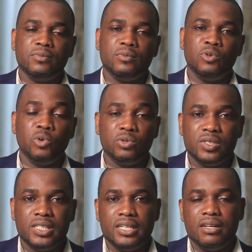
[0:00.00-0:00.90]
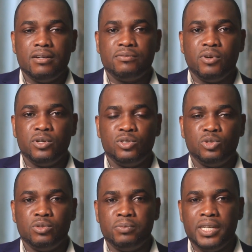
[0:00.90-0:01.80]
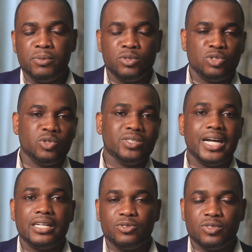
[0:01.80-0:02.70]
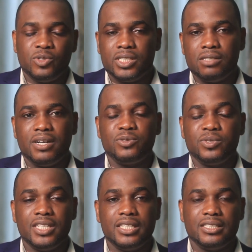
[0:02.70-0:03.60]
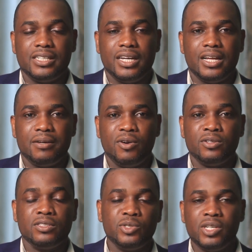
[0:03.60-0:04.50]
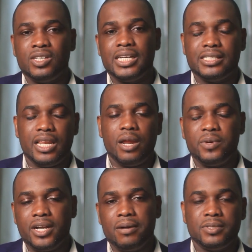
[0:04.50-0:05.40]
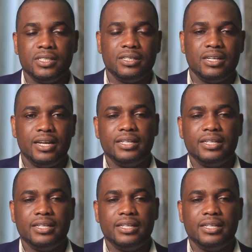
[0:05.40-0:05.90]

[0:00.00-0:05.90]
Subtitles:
loan for you to be able to sort out yourself, as we say it in Ghana, until your next salary comes in.